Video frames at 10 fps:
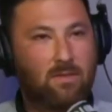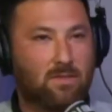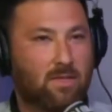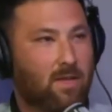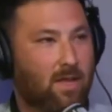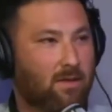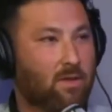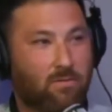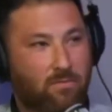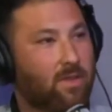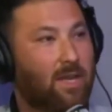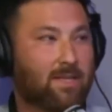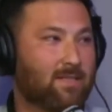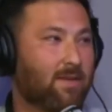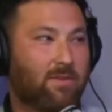to the next, for the next
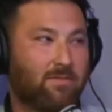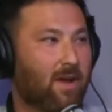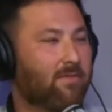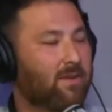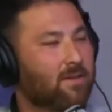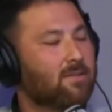75 years.